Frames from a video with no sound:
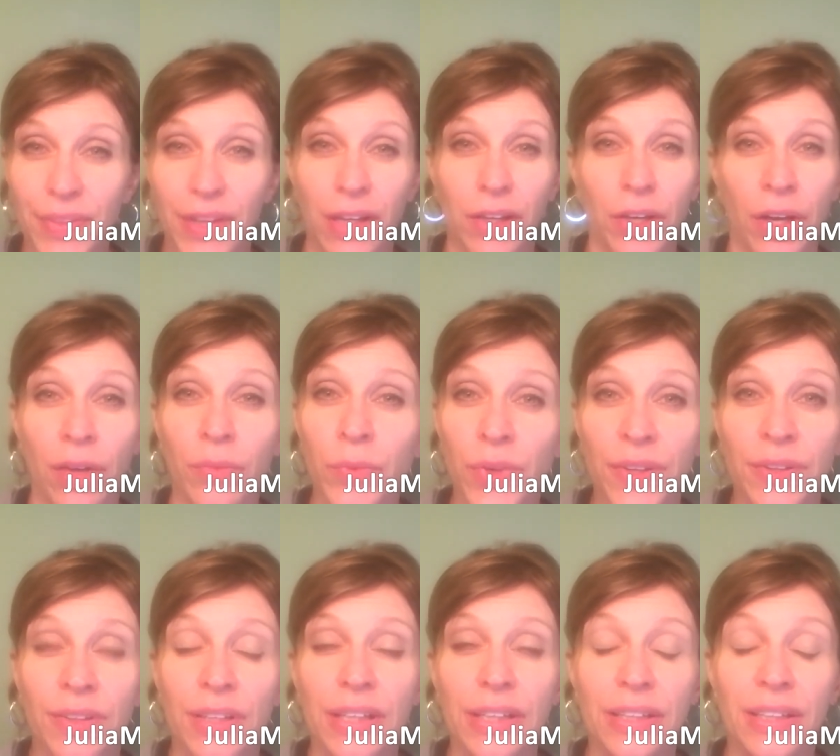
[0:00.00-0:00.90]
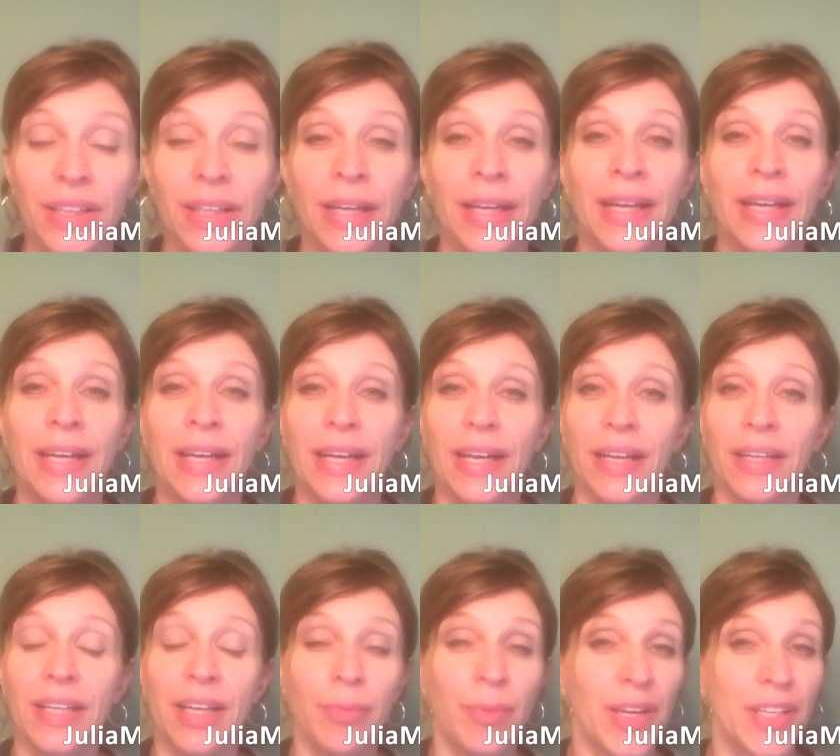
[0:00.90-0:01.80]
that come with it.
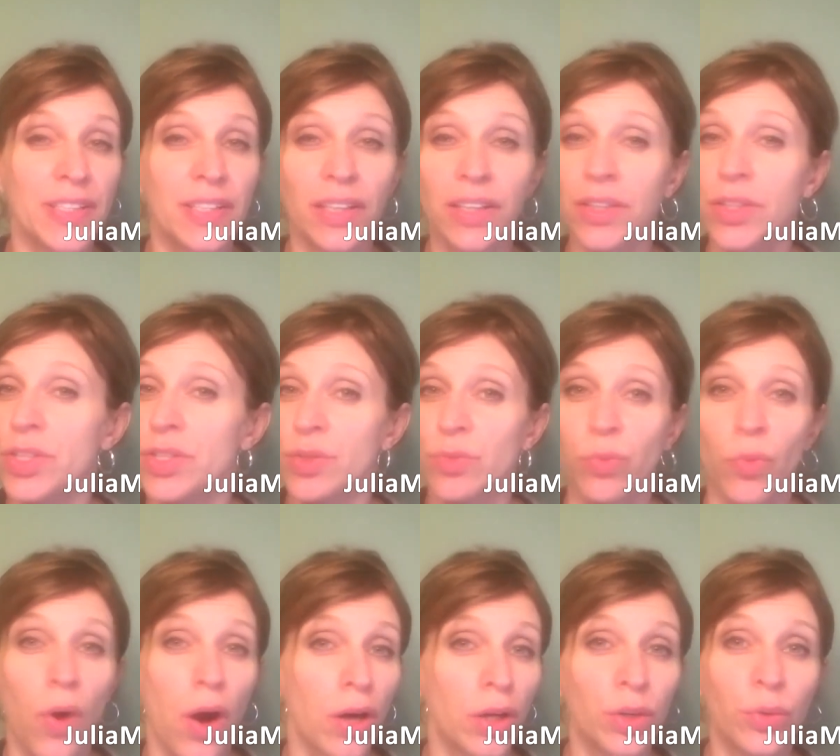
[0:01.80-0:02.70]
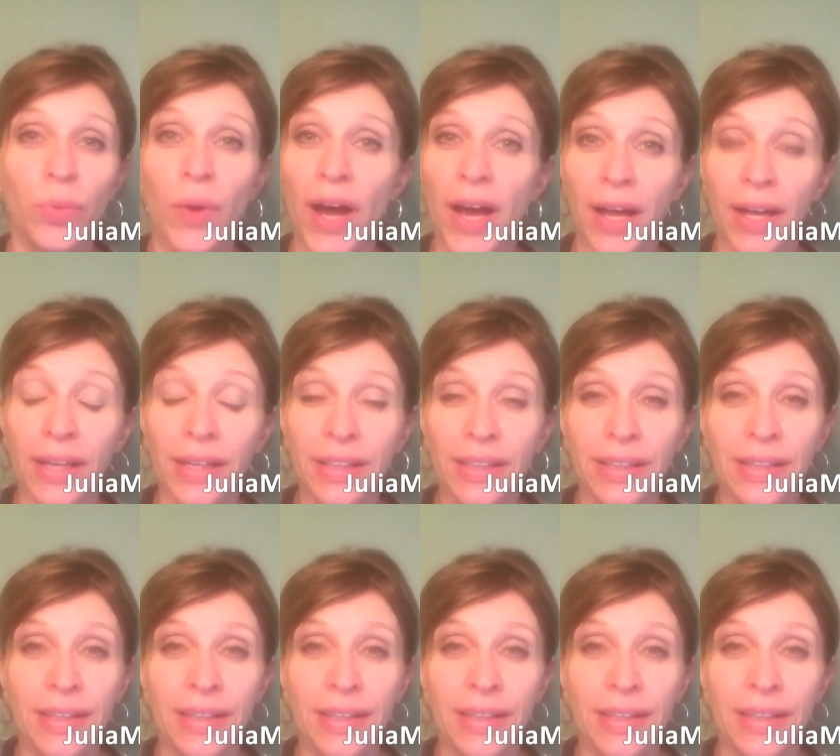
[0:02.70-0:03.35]
And they basically just walk away.